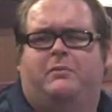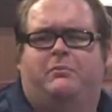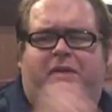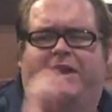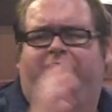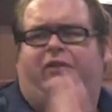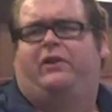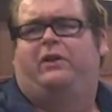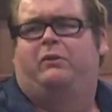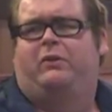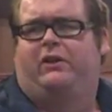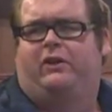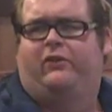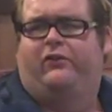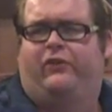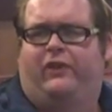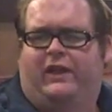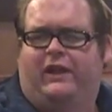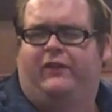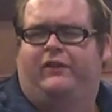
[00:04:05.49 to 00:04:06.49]
basically, what you're
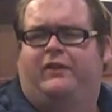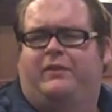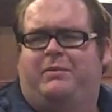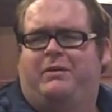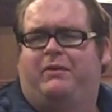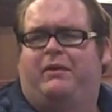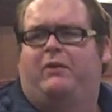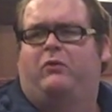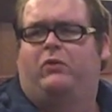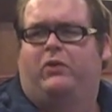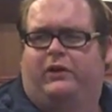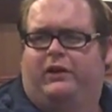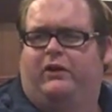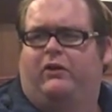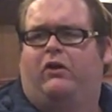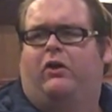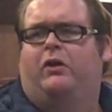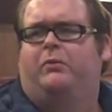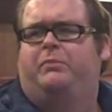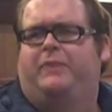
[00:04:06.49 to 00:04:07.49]
saying is, people at work
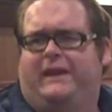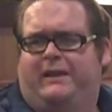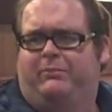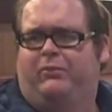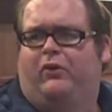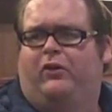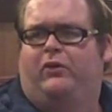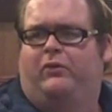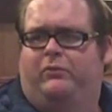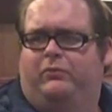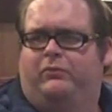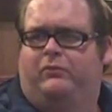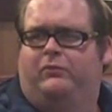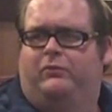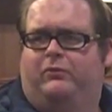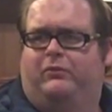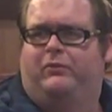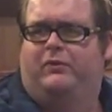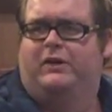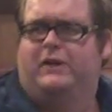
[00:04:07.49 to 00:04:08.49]
here aren't people.
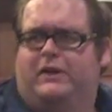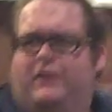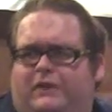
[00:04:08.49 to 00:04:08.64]
Yes,